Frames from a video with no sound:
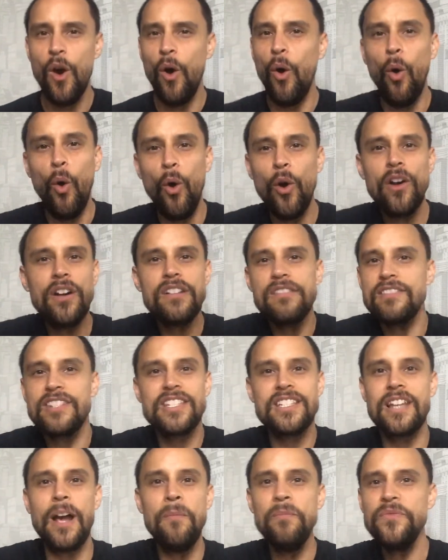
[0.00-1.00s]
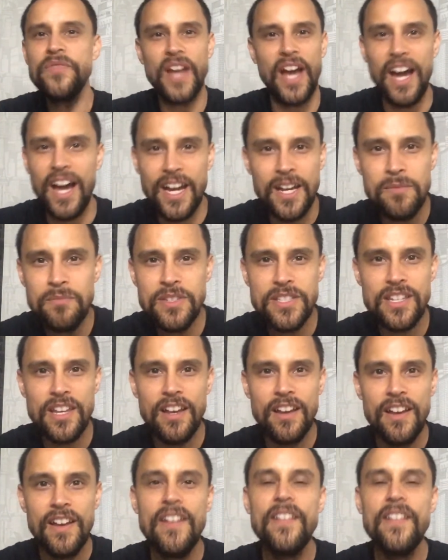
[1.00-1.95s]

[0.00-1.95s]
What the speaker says: or sometimes,